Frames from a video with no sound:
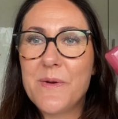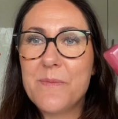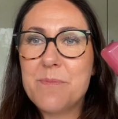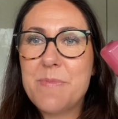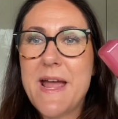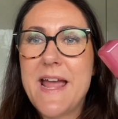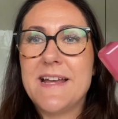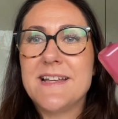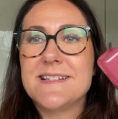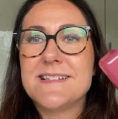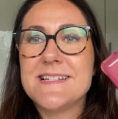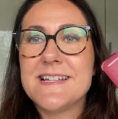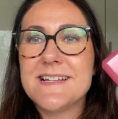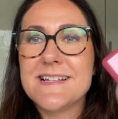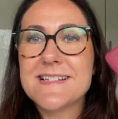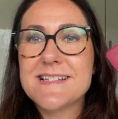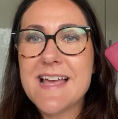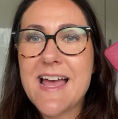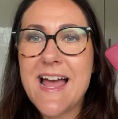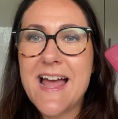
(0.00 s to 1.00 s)

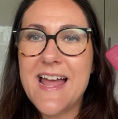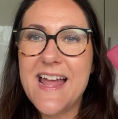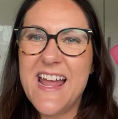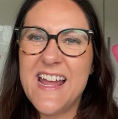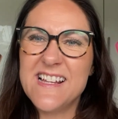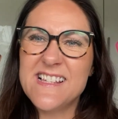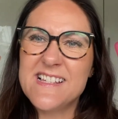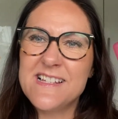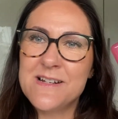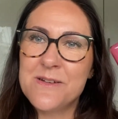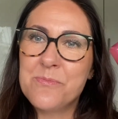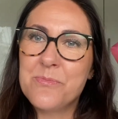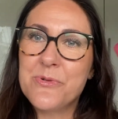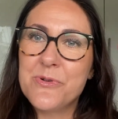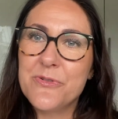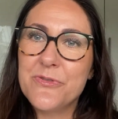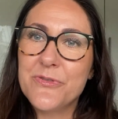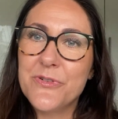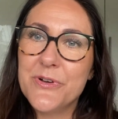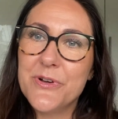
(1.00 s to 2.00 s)
packagings, I actually
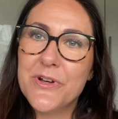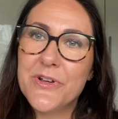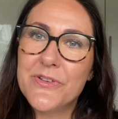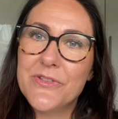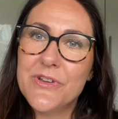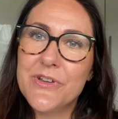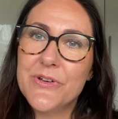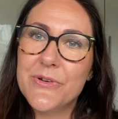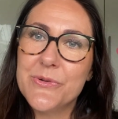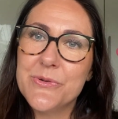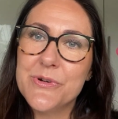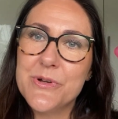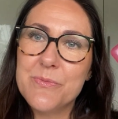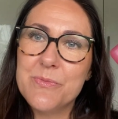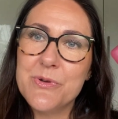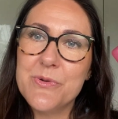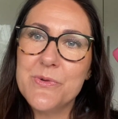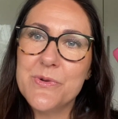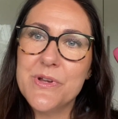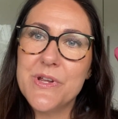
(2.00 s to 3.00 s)
prefer the Huda
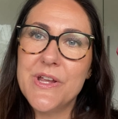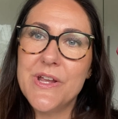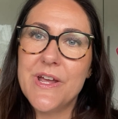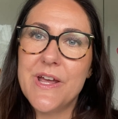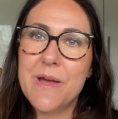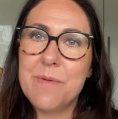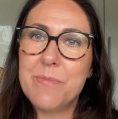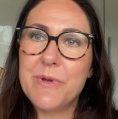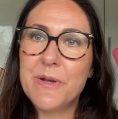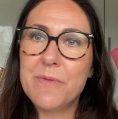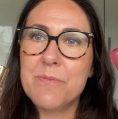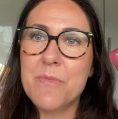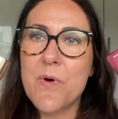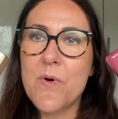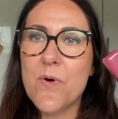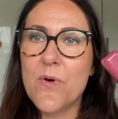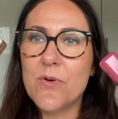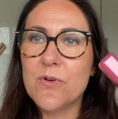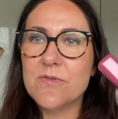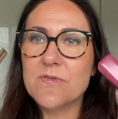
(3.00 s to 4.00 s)
Beauty a bit
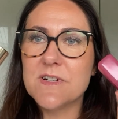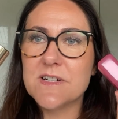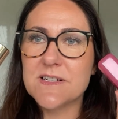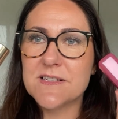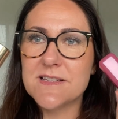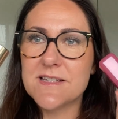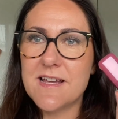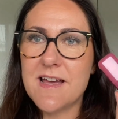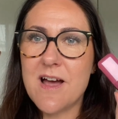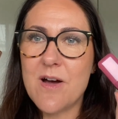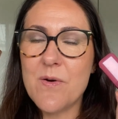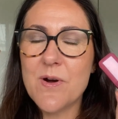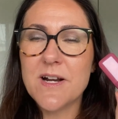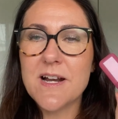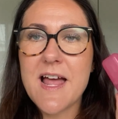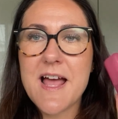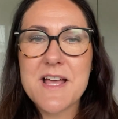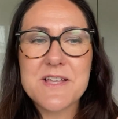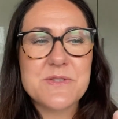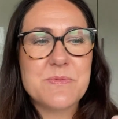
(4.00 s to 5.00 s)
more over the
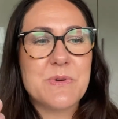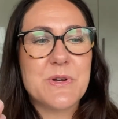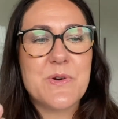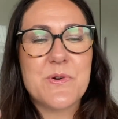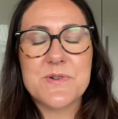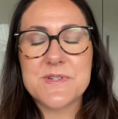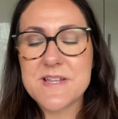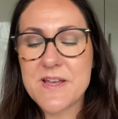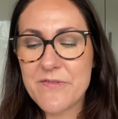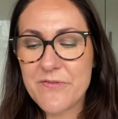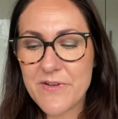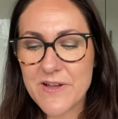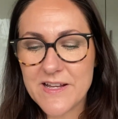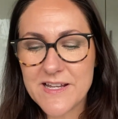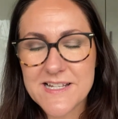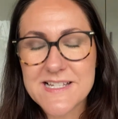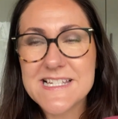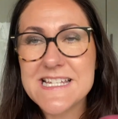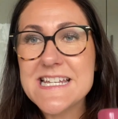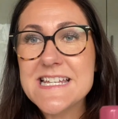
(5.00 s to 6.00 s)
Hourglass, because I think
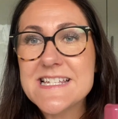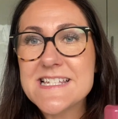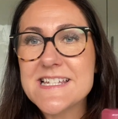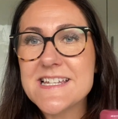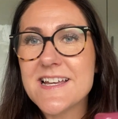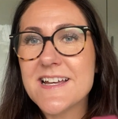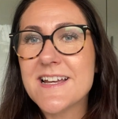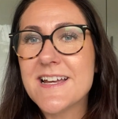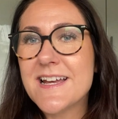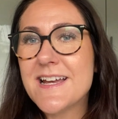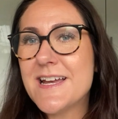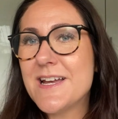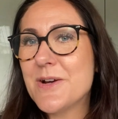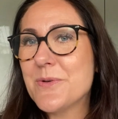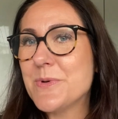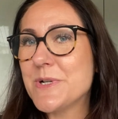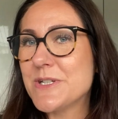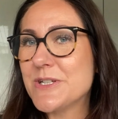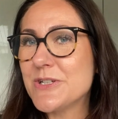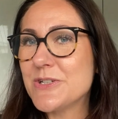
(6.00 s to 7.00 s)
it's easier
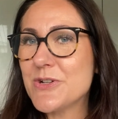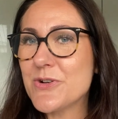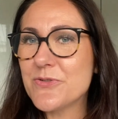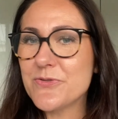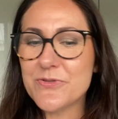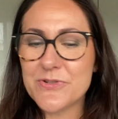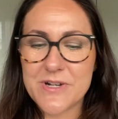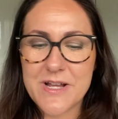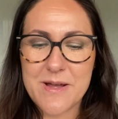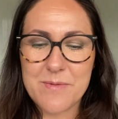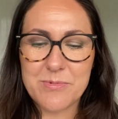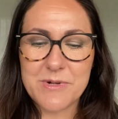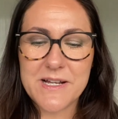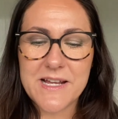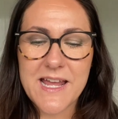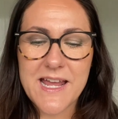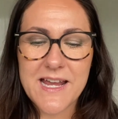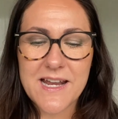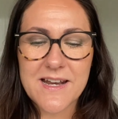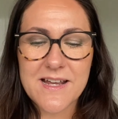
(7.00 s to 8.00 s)
with the doe foot
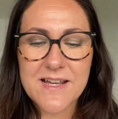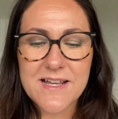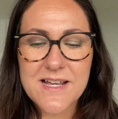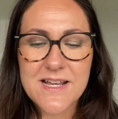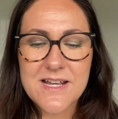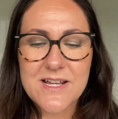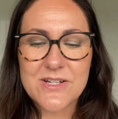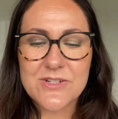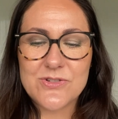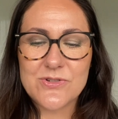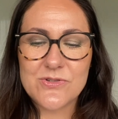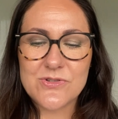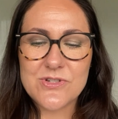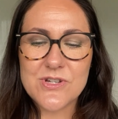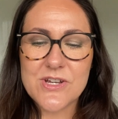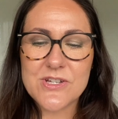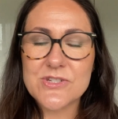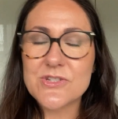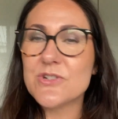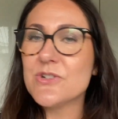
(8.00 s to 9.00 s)
applicator to
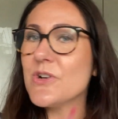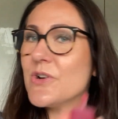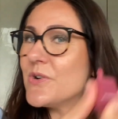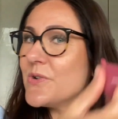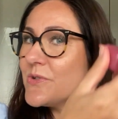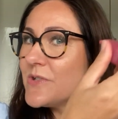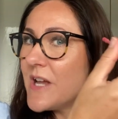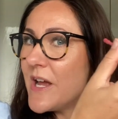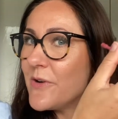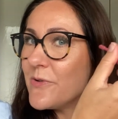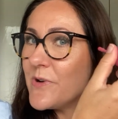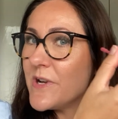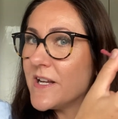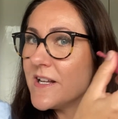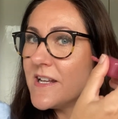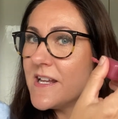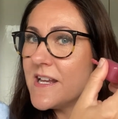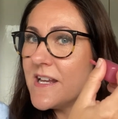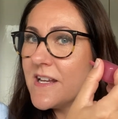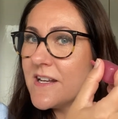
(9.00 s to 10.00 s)
just go
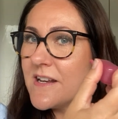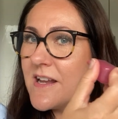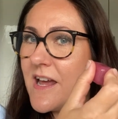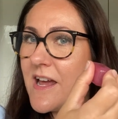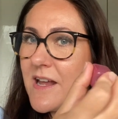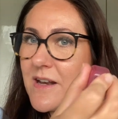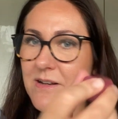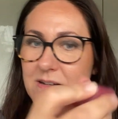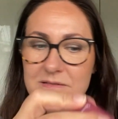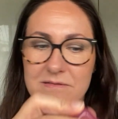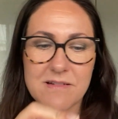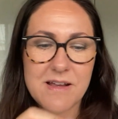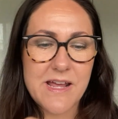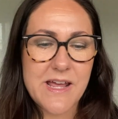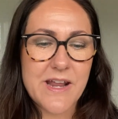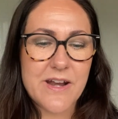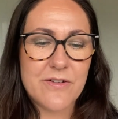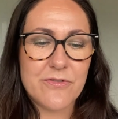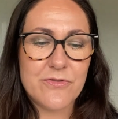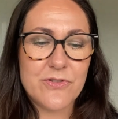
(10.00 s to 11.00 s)
directly in and
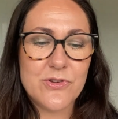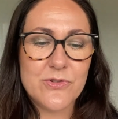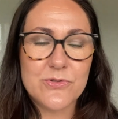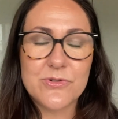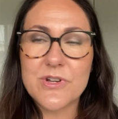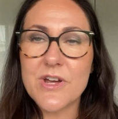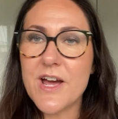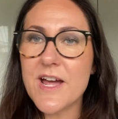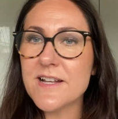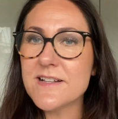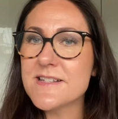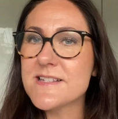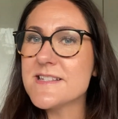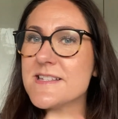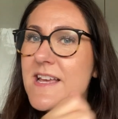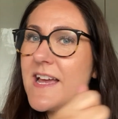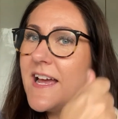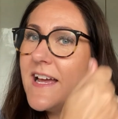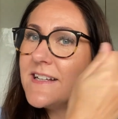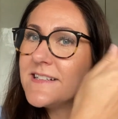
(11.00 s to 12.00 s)
add a few dots
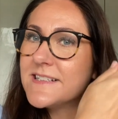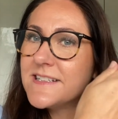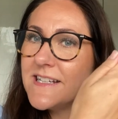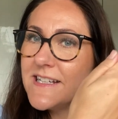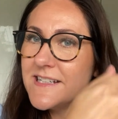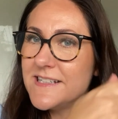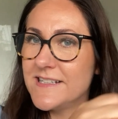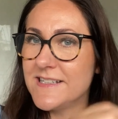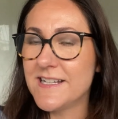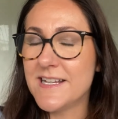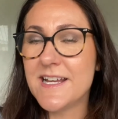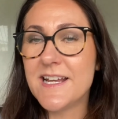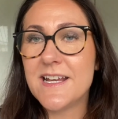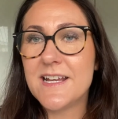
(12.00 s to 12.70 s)
and then